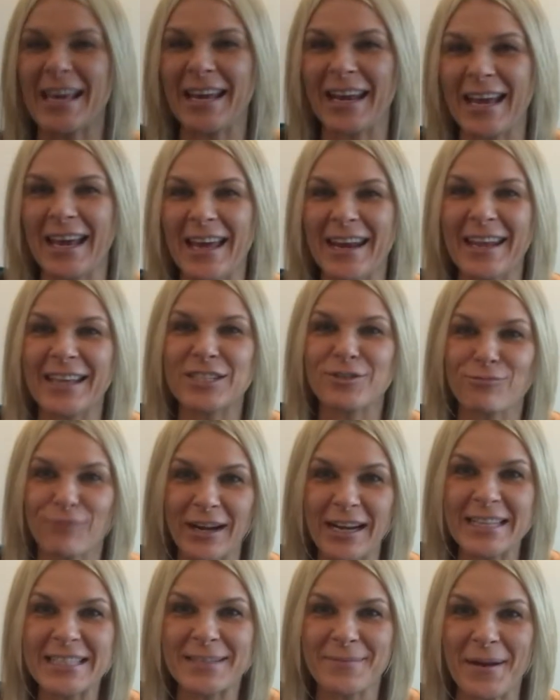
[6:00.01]
and it's
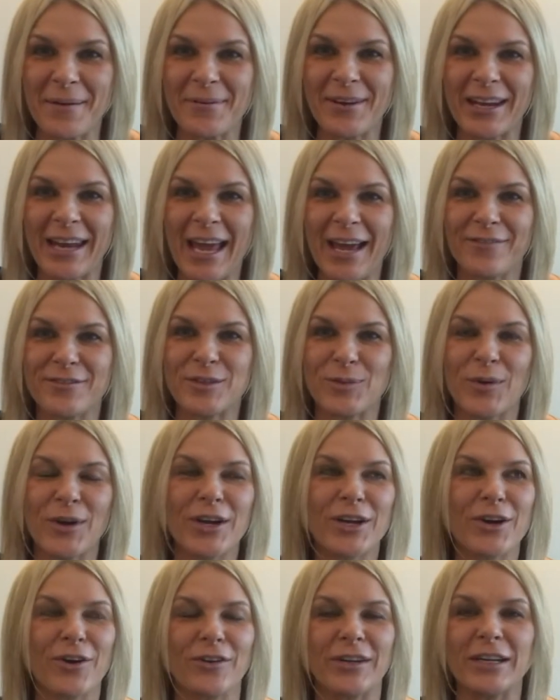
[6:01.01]
really something I'm going to have to
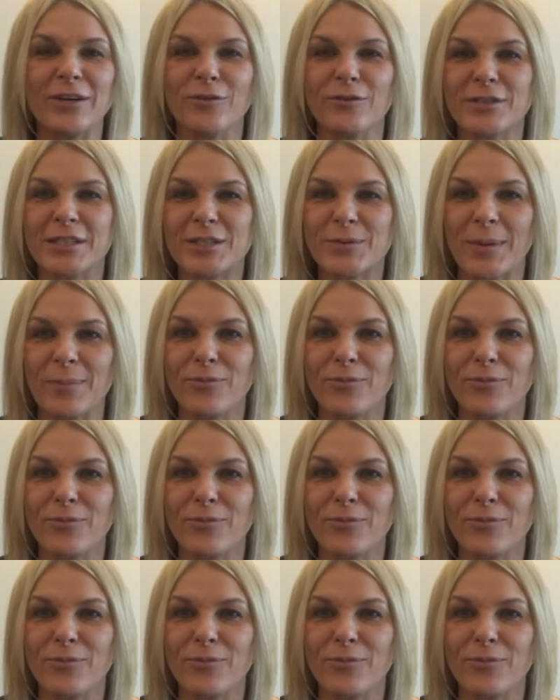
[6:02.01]
work on in order to